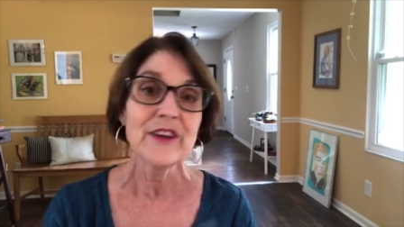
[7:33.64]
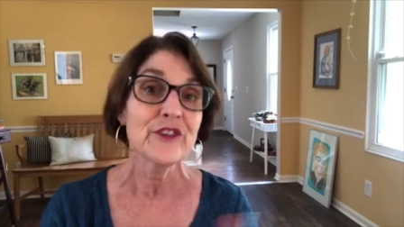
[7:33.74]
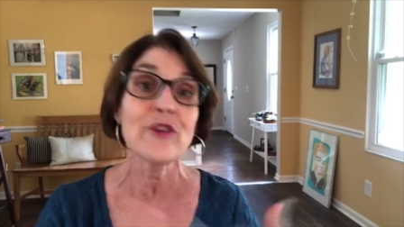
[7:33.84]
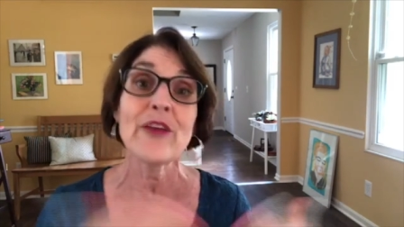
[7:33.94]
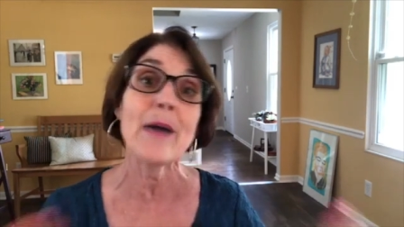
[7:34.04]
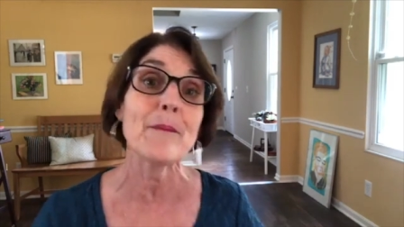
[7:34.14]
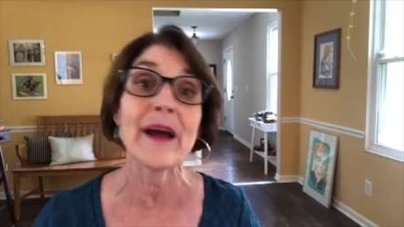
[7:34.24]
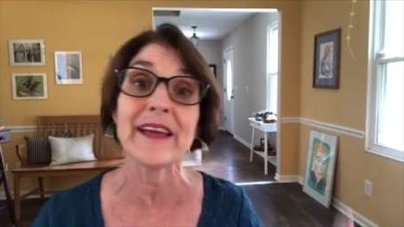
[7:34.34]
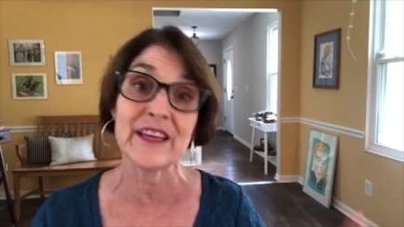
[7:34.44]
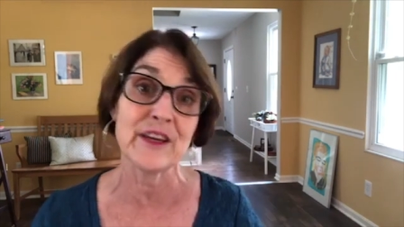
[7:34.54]
So that
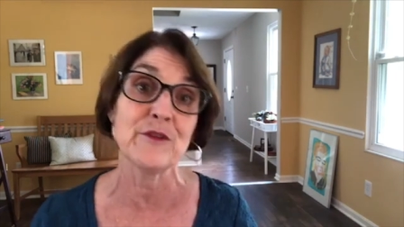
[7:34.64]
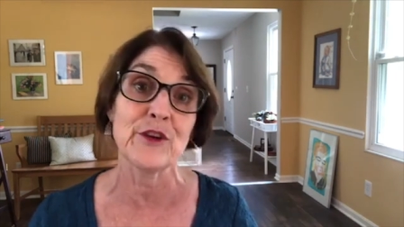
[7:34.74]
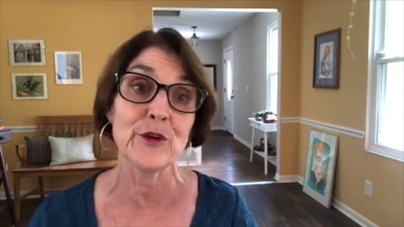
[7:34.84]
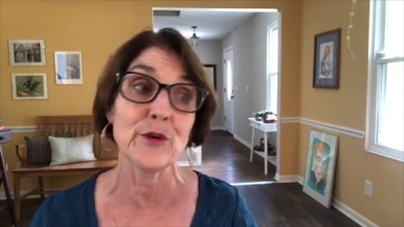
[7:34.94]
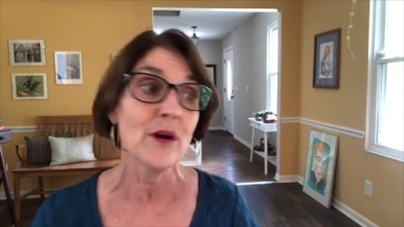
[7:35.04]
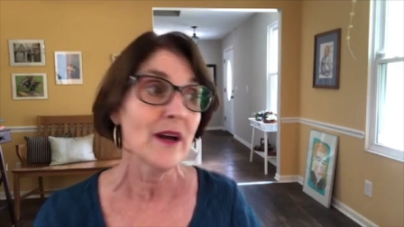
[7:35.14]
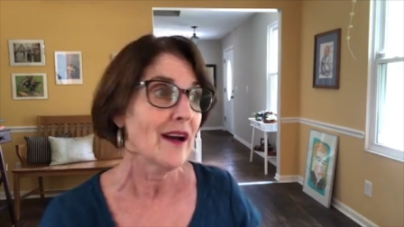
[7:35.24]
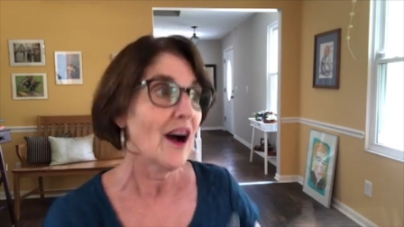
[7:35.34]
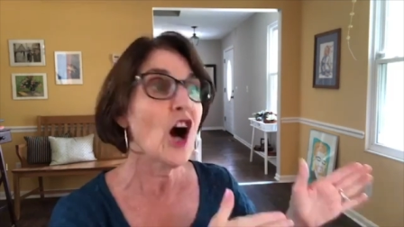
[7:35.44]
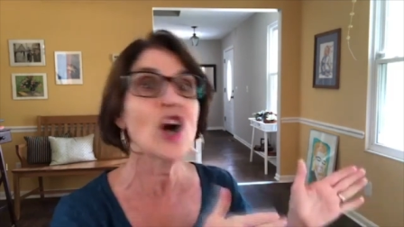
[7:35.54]
might give you
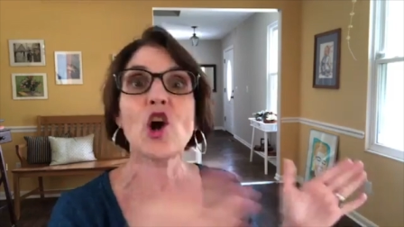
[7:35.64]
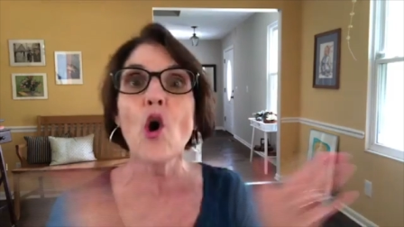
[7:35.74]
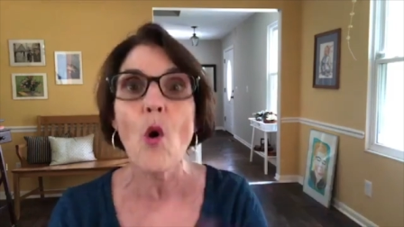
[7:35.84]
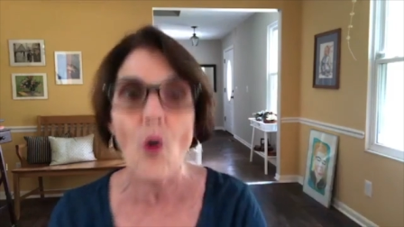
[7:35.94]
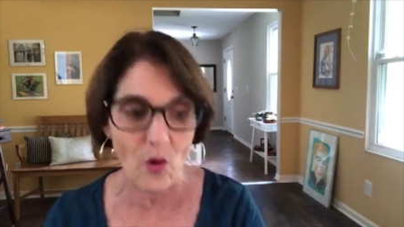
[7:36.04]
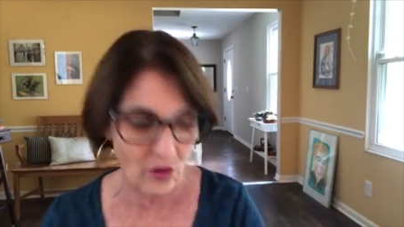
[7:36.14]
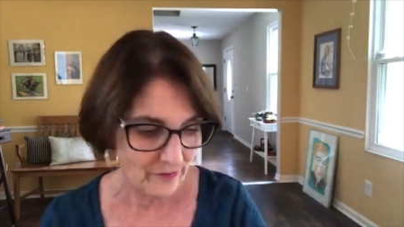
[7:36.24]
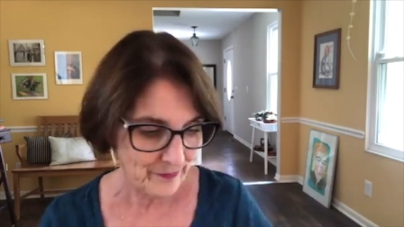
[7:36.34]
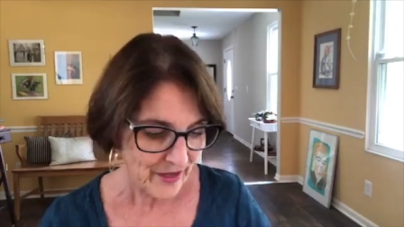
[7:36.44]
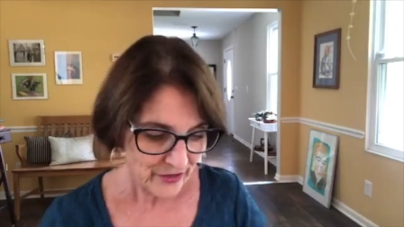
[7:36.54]
a
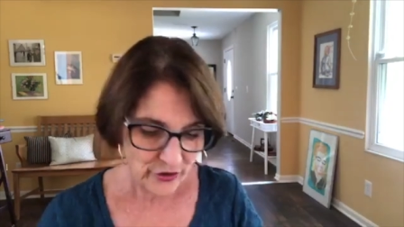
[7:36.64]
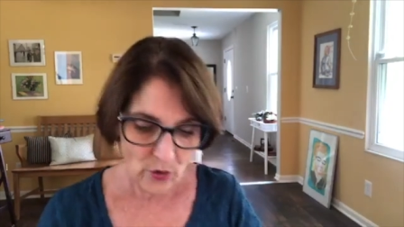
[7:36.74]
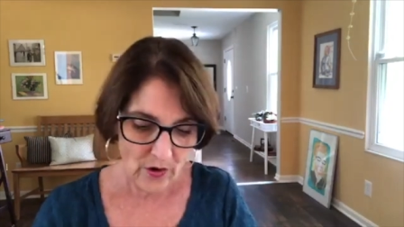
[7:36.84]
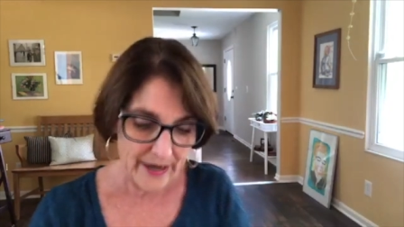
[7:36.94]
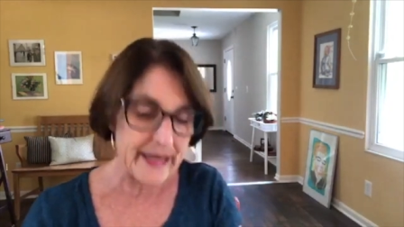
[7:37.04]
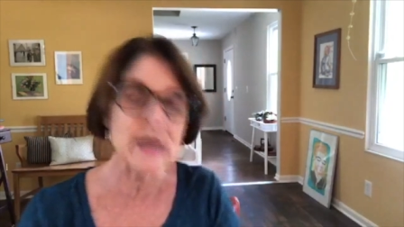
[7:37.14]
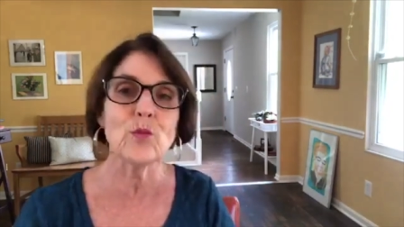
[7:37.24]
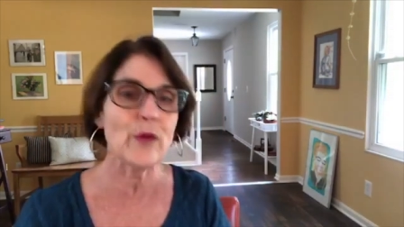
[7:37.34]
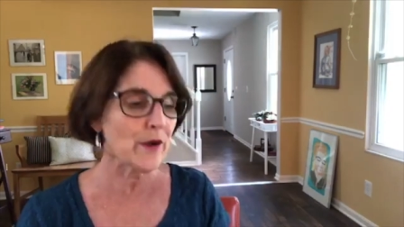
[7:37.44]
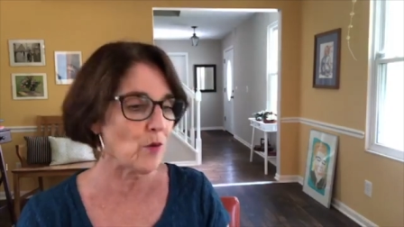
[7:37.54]
goal. So in
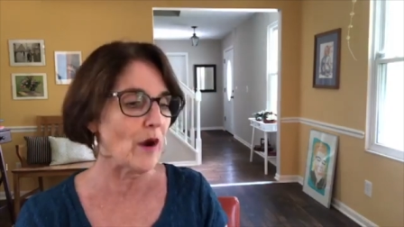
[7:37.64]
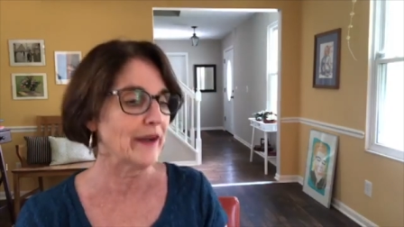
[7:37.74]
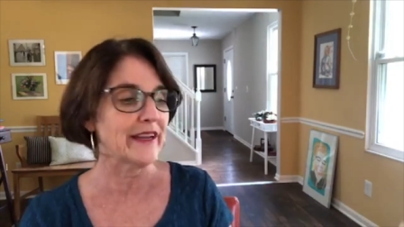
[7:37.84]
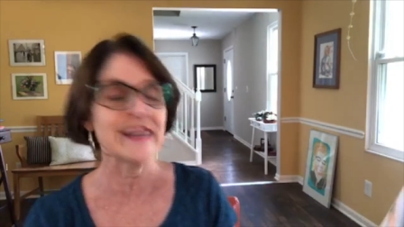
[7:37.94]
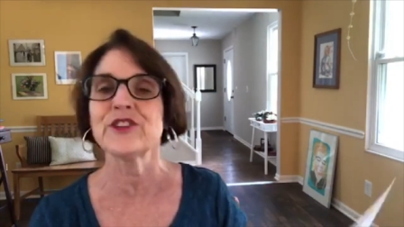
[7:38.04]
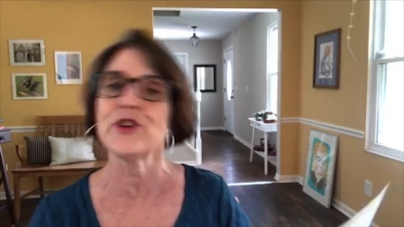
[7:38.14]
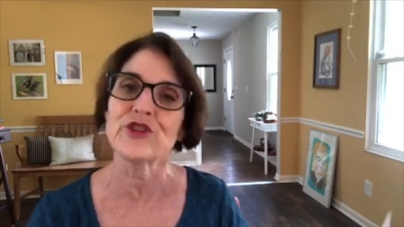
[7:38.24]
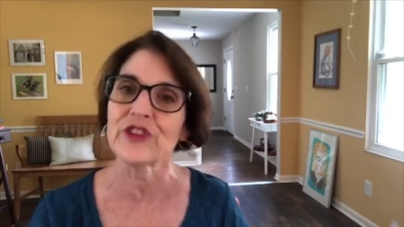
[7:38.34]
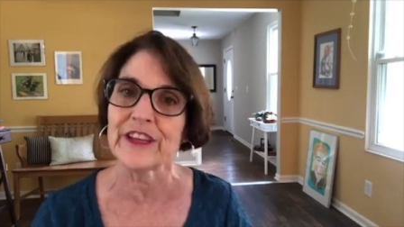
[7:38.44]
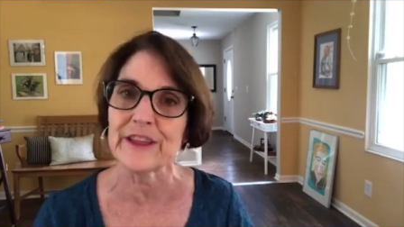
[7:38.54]
week 1, it's
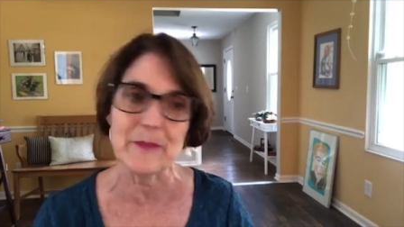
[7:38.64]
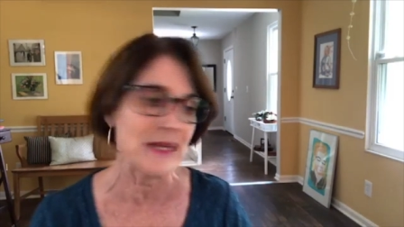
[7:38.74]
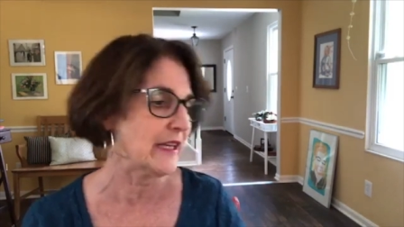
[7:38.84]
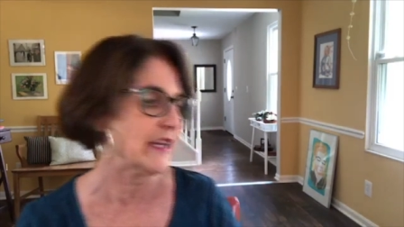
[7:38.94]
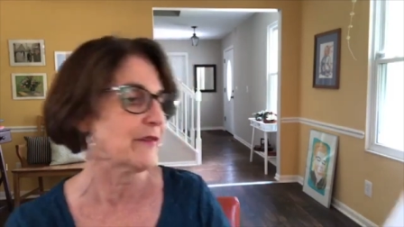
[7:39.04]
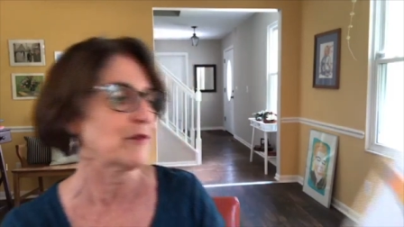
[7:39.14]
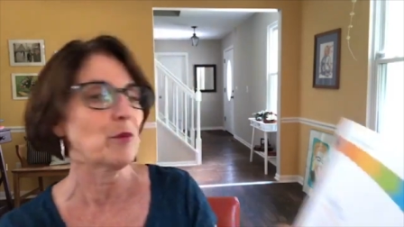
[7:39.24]
usually the beginning of the